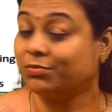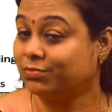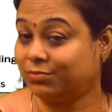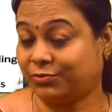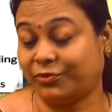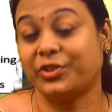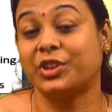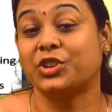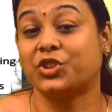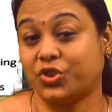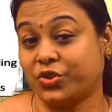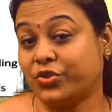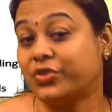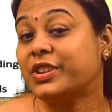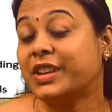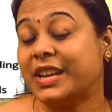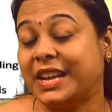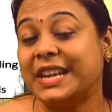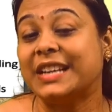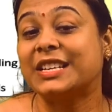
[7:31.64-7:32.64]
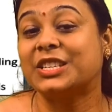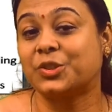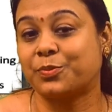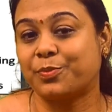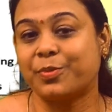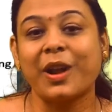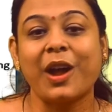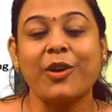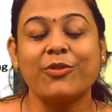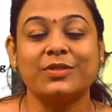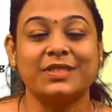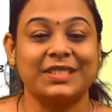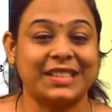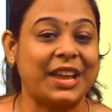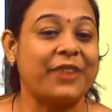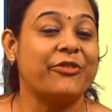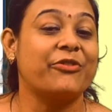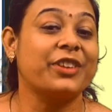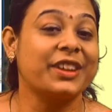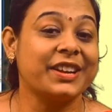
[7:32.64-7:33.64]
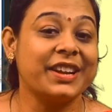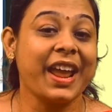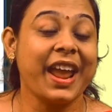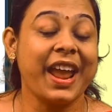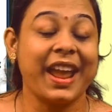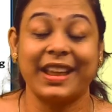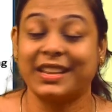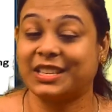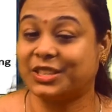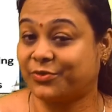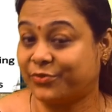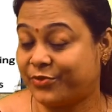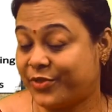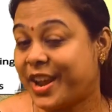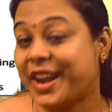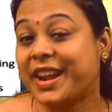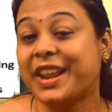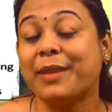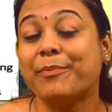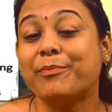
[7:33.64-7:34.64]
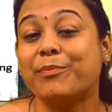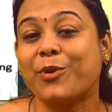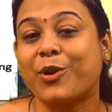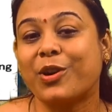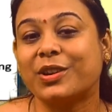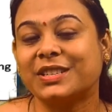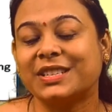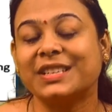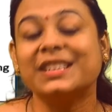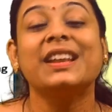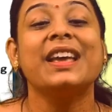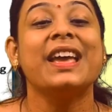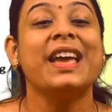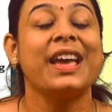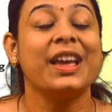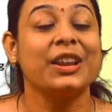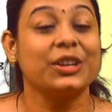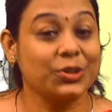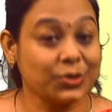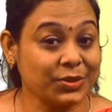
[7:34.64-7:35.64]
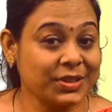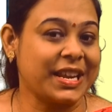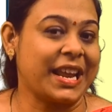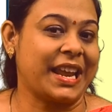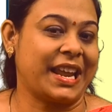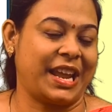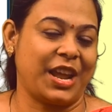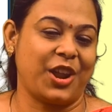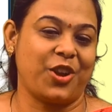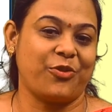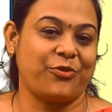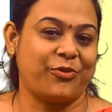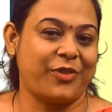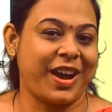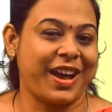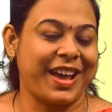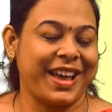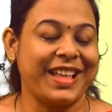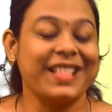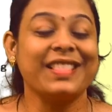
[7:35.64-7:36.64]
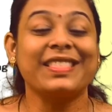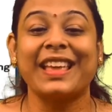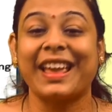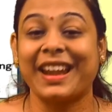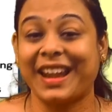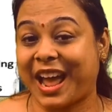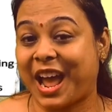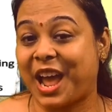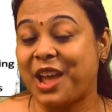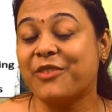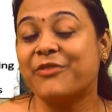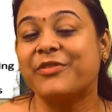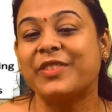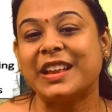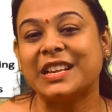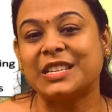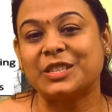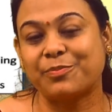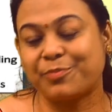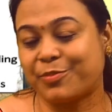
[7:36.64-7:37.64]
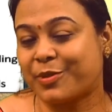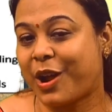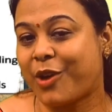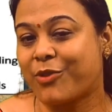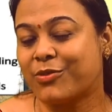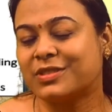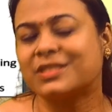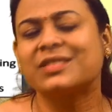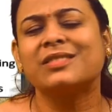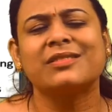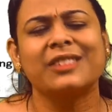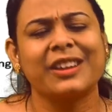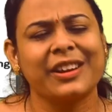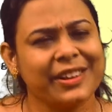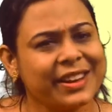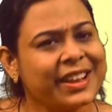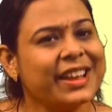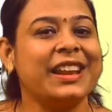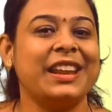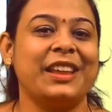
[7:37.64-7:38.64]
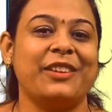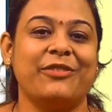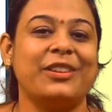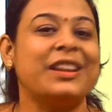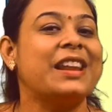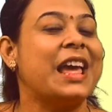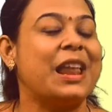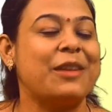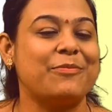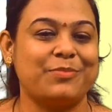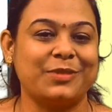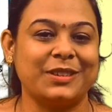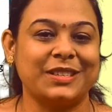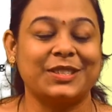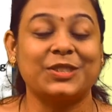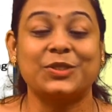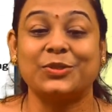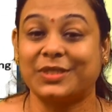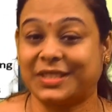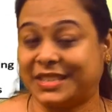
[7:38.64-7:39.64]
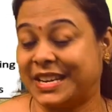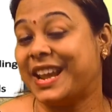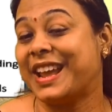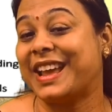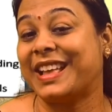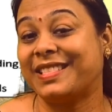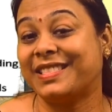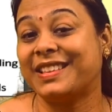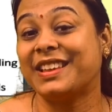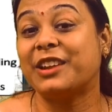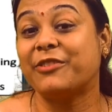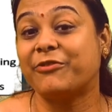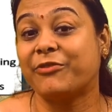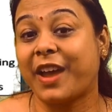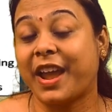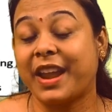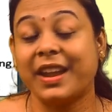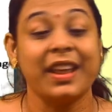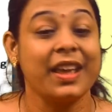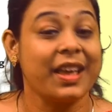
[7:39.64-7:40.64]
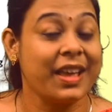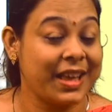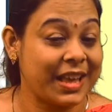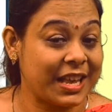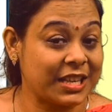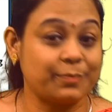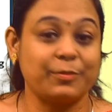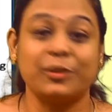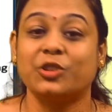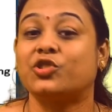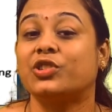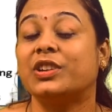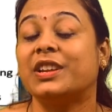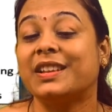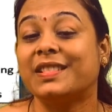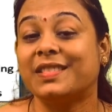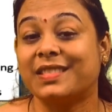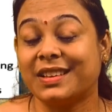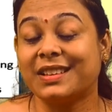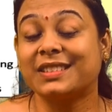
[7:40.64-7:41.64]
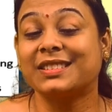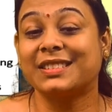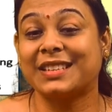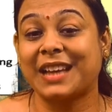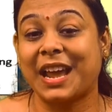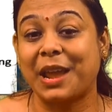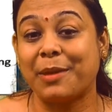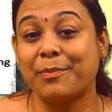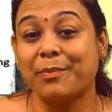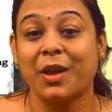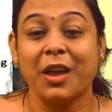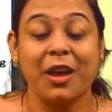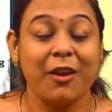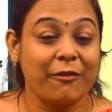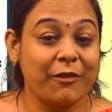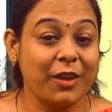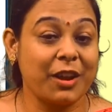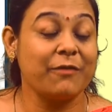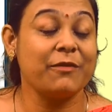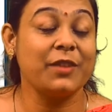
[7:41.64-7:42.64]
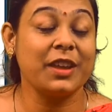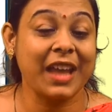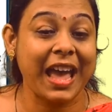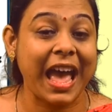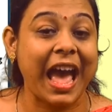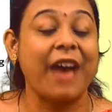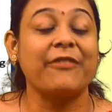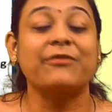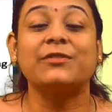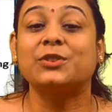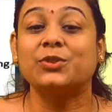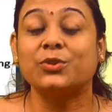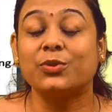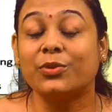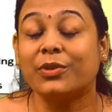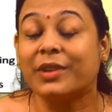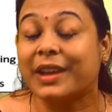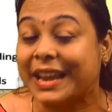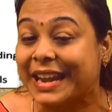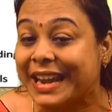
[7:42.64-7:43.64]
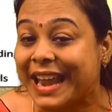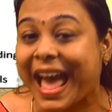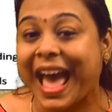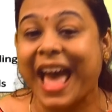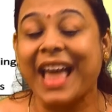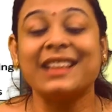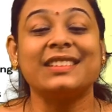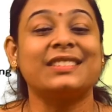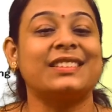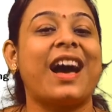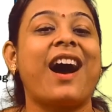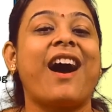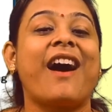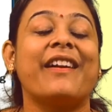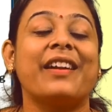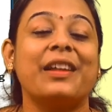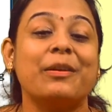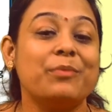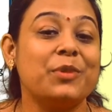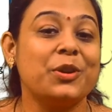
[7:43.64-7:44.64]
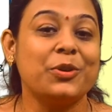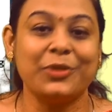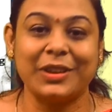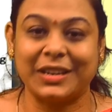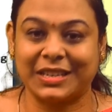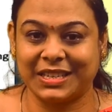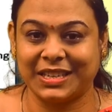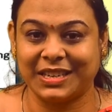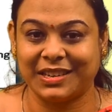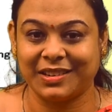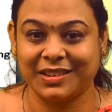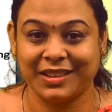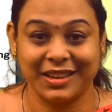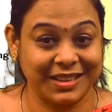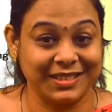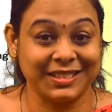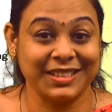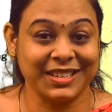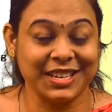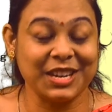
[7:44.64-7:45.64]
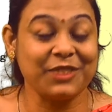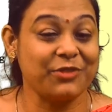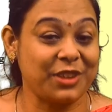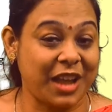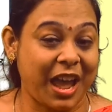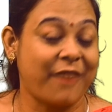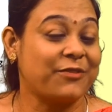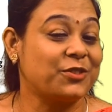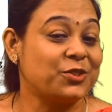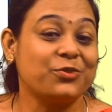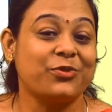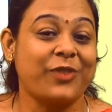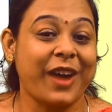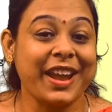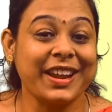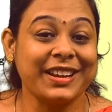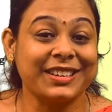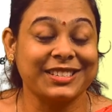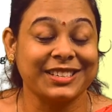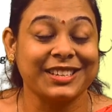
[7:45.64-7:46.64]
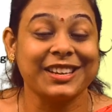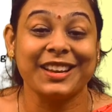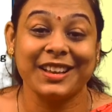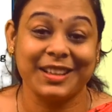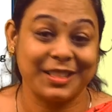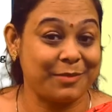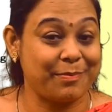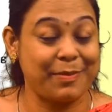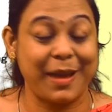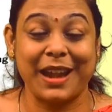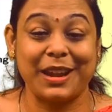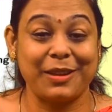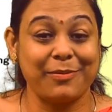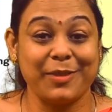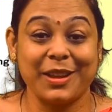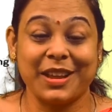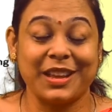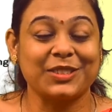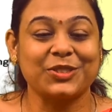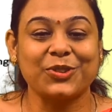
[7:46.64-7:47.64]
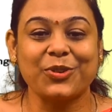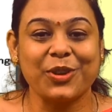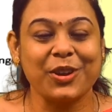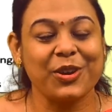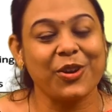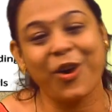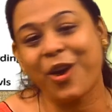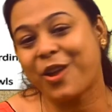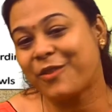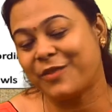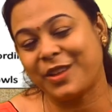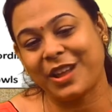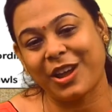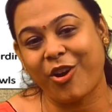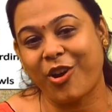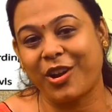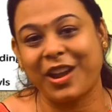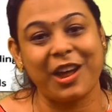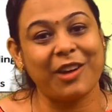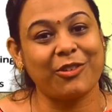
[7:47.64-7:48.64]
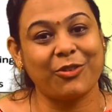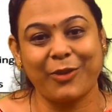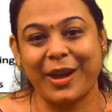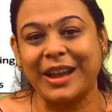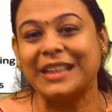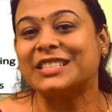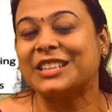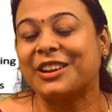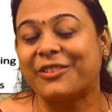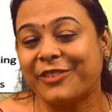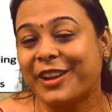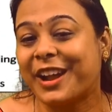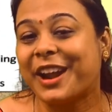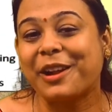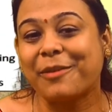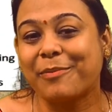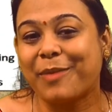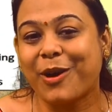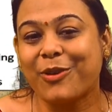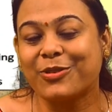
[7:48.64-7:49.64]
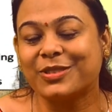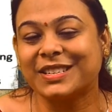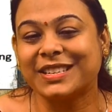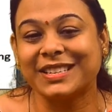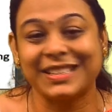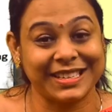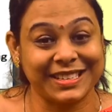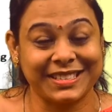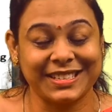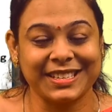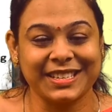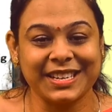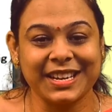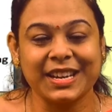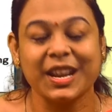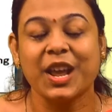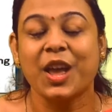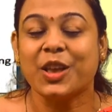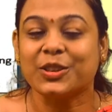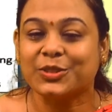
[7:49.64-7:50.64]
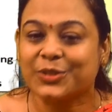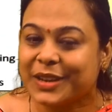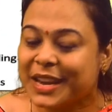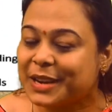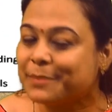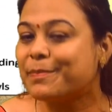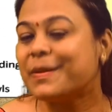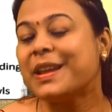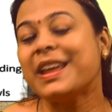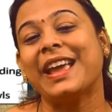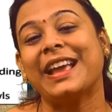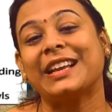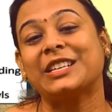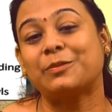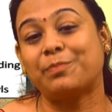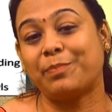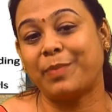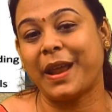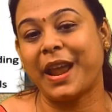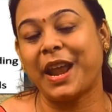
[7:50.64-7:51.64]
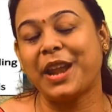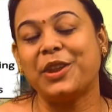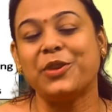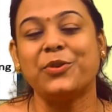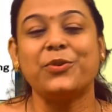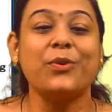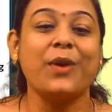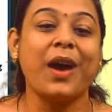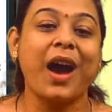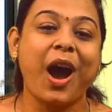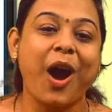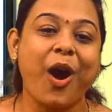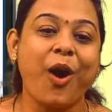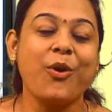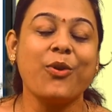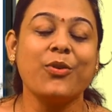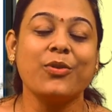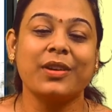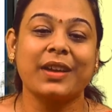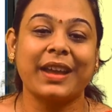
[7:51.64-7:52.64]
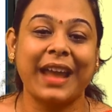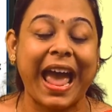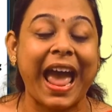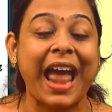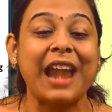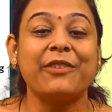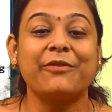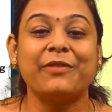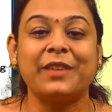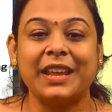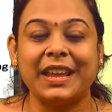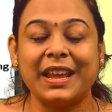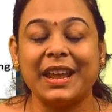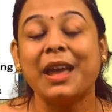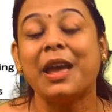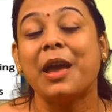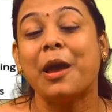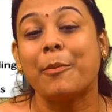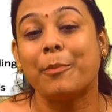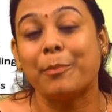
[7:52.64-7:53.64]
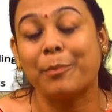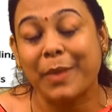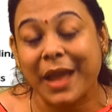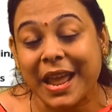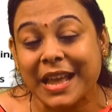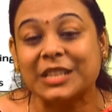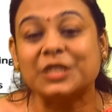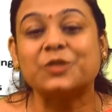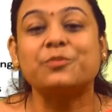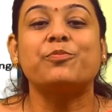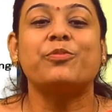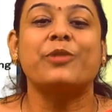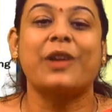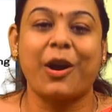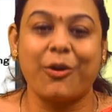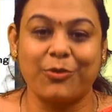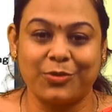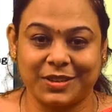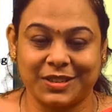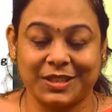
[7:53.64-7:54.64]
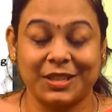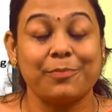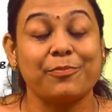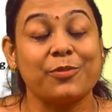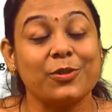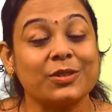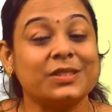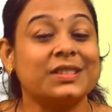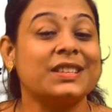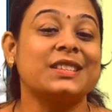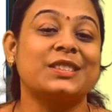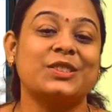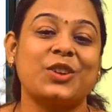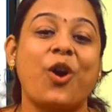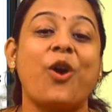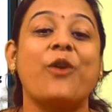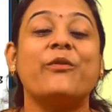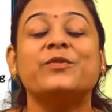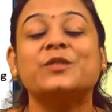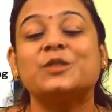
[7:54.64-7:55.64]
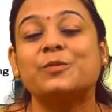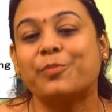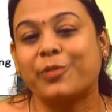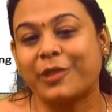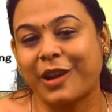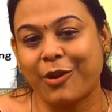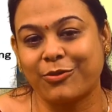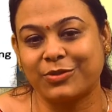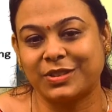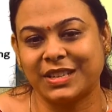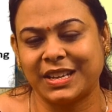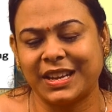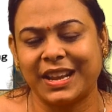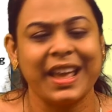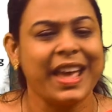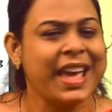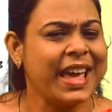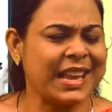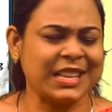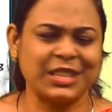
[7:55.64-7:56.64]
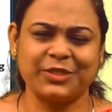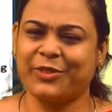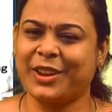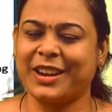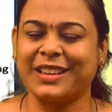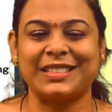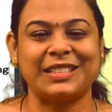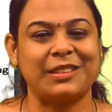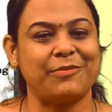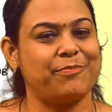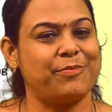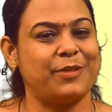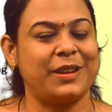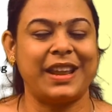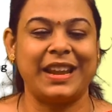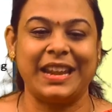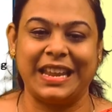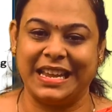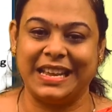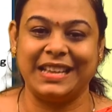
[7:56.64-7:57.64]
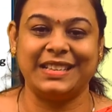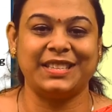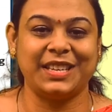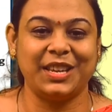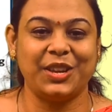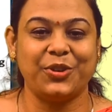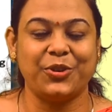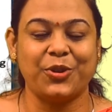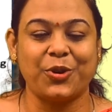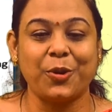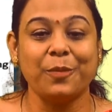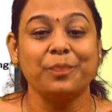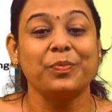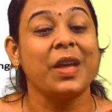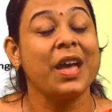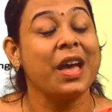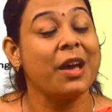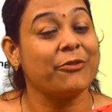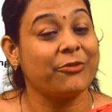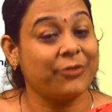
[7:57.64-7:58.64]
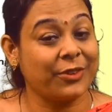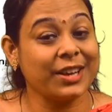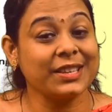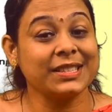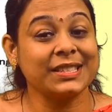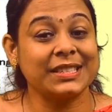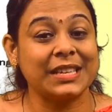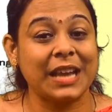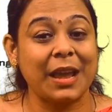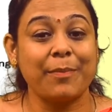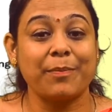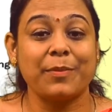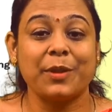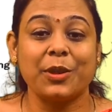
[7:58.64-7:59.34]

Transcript: we should eat sprouts every day. It's very important to take care of our health, and I feel sprouts really will help us to stay healthy and fine, especially in this time when we have to enhance our immunity, isn't it? We have to fight. The pandemic is going on, we all are quite aware about it, isn't it? So let me explain you how can we make sprouts, the process of sprouting. It's very simple and easy, First step,